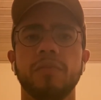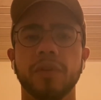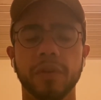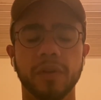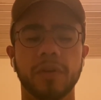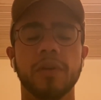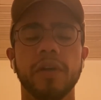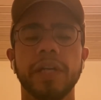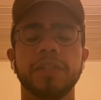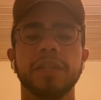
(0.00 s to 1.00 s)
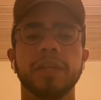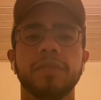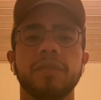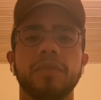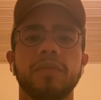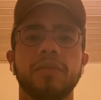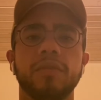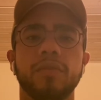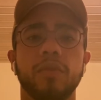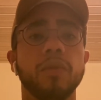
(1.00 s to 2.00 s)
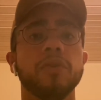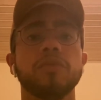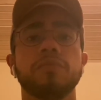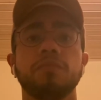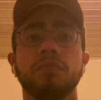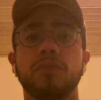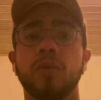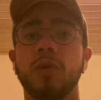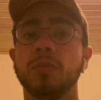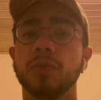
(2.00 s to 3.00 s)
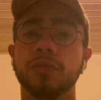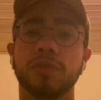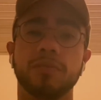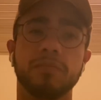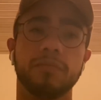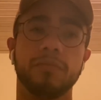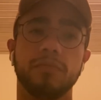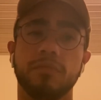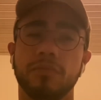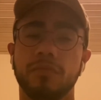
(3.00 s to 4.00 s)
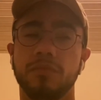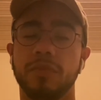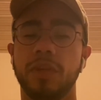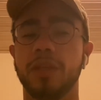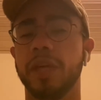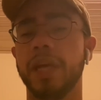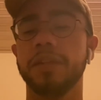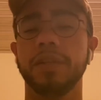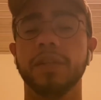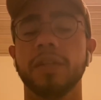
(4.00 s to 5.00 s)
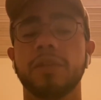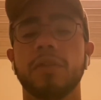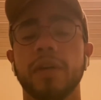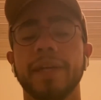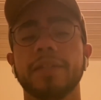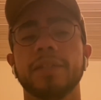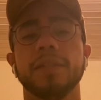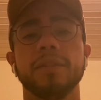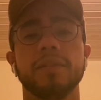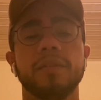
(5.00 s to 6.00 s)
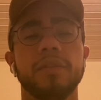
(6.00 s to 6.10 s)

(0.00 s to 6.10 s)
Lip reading: When you're in a car accident, or you're almost engaging in a car accident,